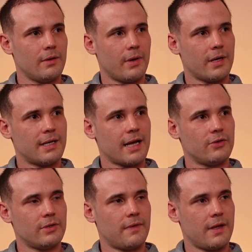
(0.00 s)
We're going to tax
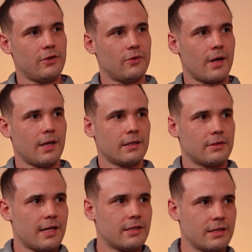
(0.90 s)
you as if they're new dwellings.
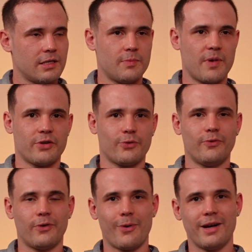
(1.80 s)
So that's special
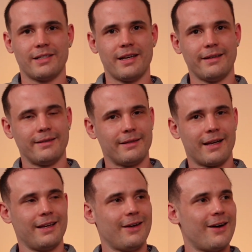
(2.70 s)
for Queensland.
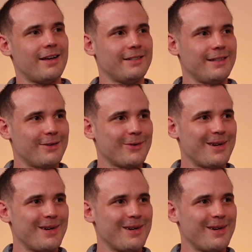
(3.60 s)
Lucky guys here in